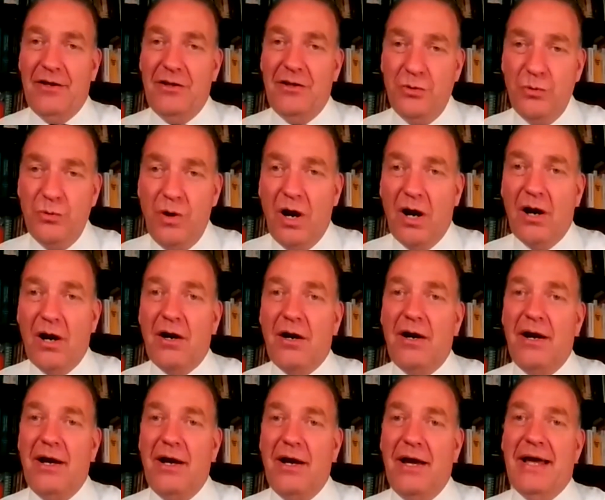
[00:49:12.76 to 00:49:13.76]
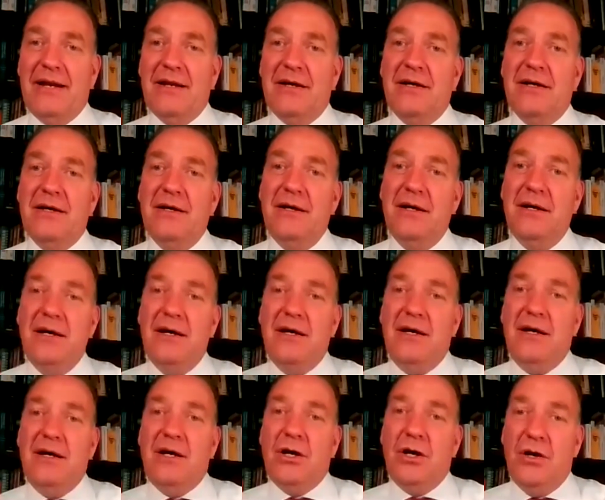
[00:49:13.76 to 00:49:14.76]
You are at a
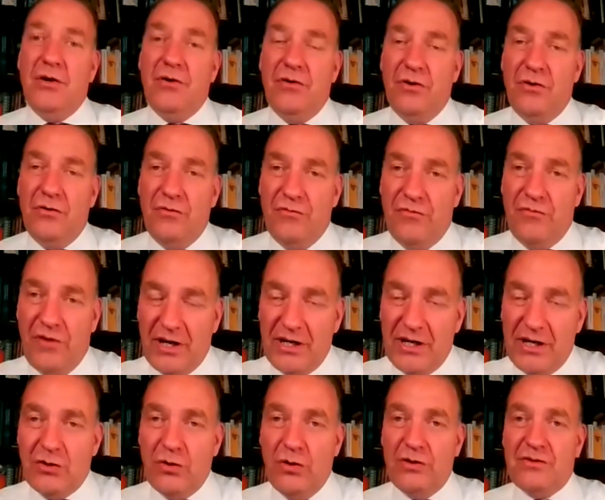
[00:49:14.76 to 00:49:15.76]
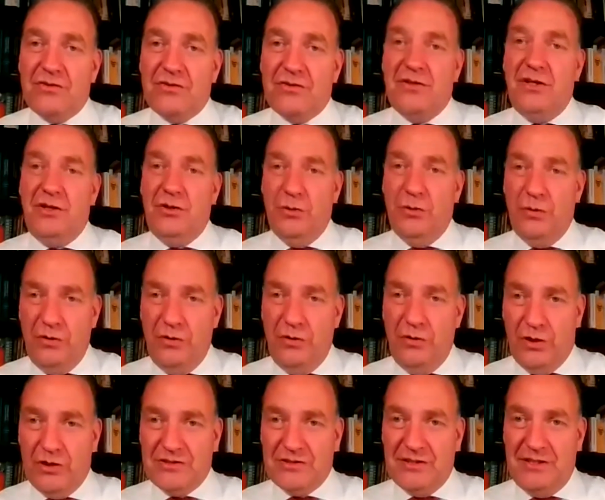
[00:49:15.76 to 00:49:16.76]
very good
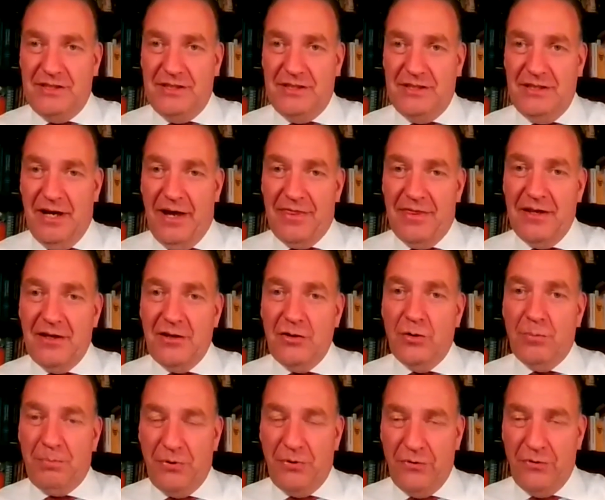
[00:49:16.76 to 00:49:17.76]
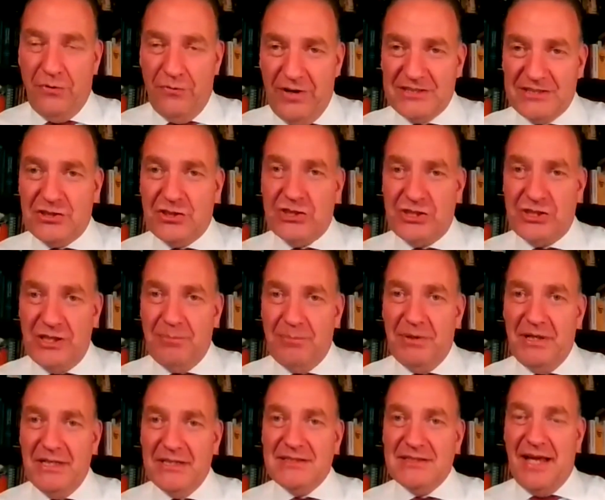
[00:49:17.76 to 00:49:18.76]
university. I think your
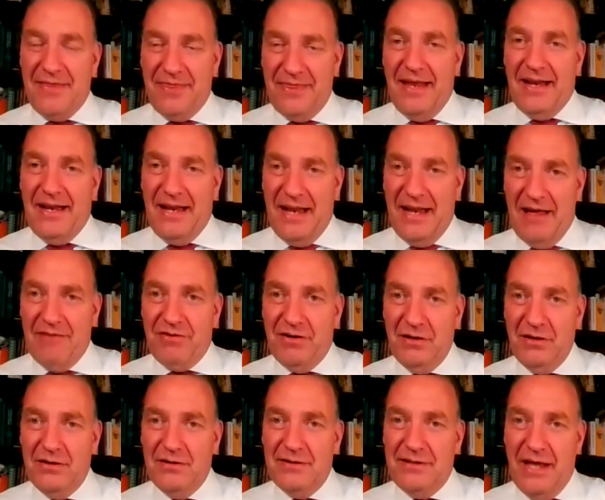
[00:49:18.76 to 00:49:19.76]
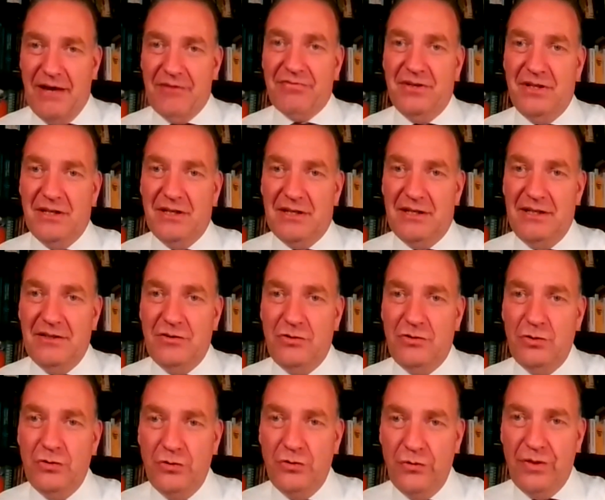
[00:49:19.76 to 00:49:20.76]
professorship is at that level, definitely,
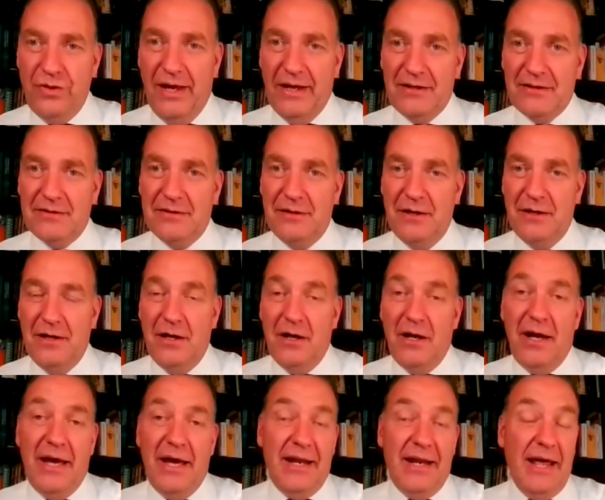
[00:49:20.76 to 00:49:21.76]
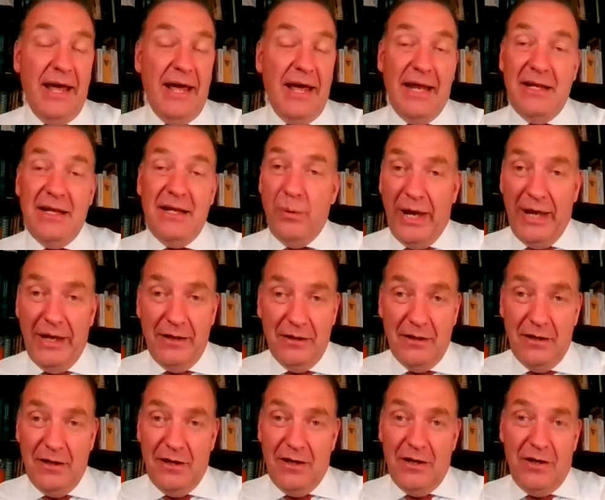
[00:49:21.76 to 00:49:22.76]
to do that. And
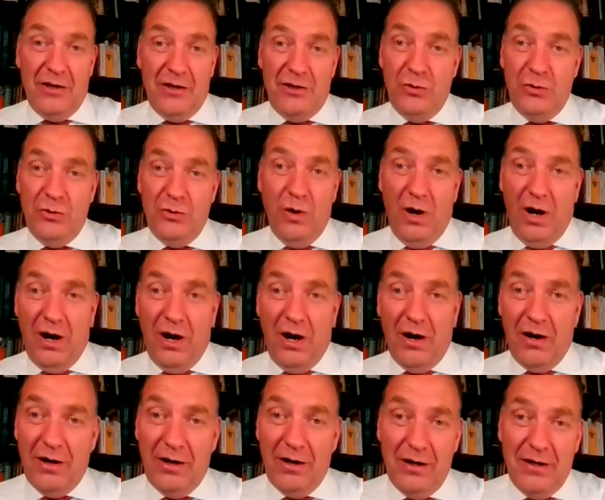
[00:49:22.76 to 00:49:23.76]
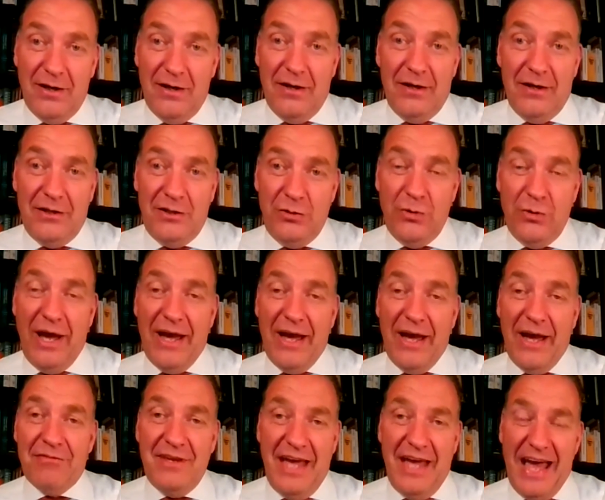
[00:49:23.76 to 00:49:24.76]
anyway, you
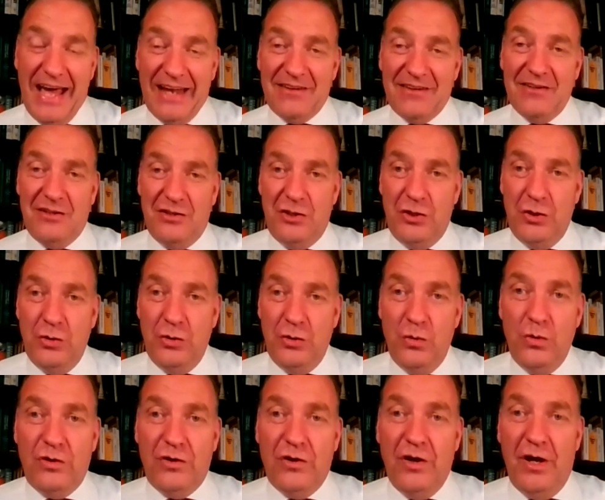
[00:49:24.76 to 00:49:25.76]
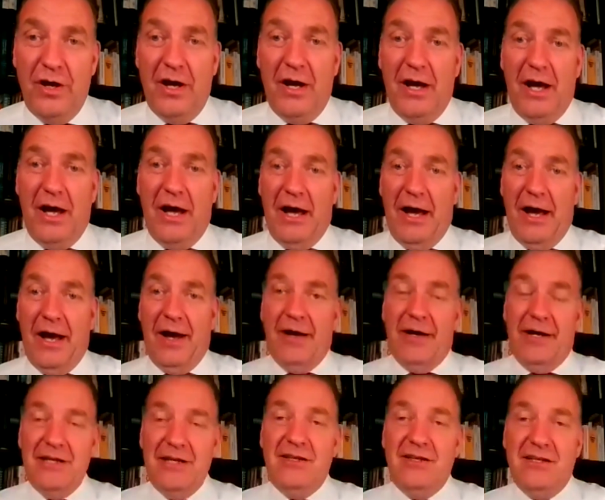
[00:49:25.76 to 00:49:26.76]
have the attitude
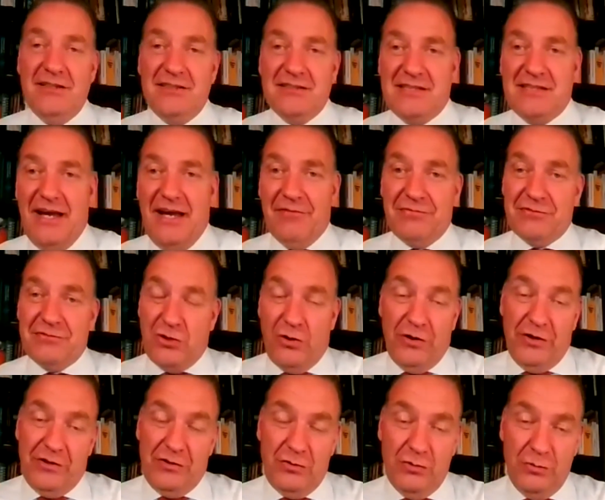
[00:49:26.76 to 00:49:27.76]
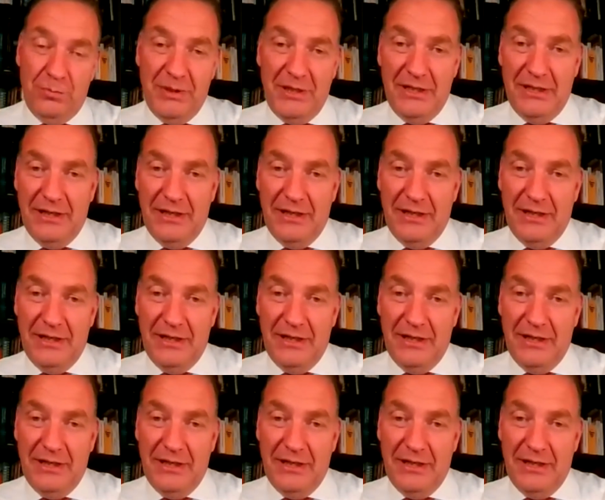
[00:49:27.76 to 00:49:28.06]
Indians have, sorry to